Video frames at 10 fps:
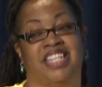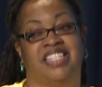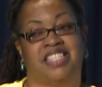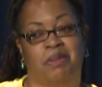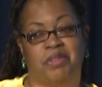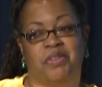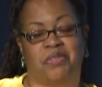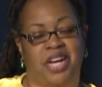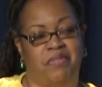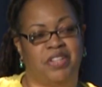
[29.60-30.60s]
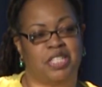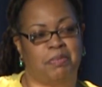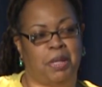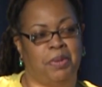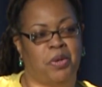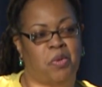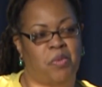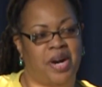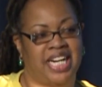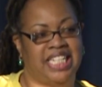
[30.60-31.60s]
some of the graphics may be
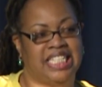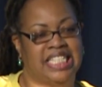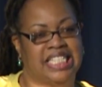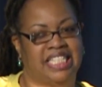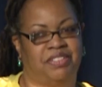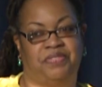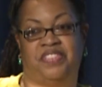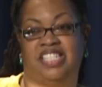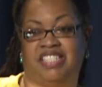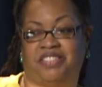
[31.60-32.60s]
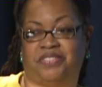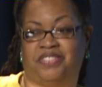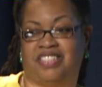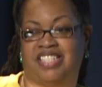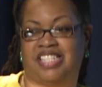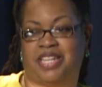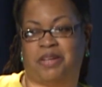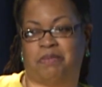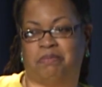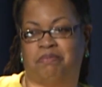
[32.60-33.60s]
quite offensive to
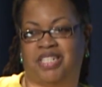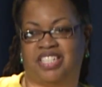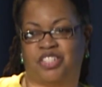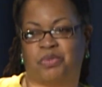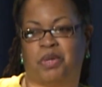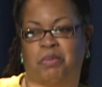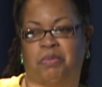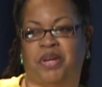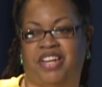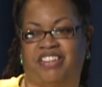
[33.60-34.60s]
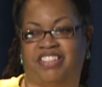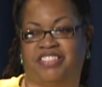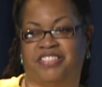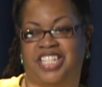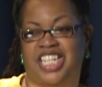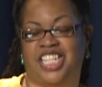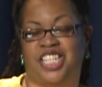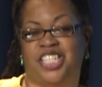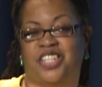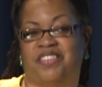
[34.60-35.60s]
some, but I just want to prepare you.
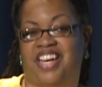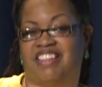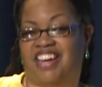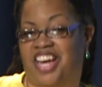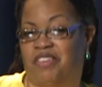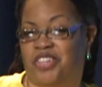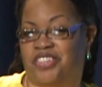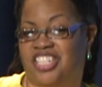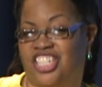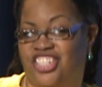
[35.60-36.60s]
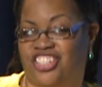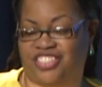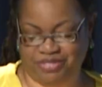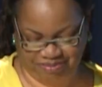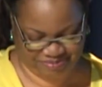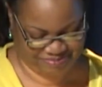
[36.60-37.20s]
So now that I have your attention,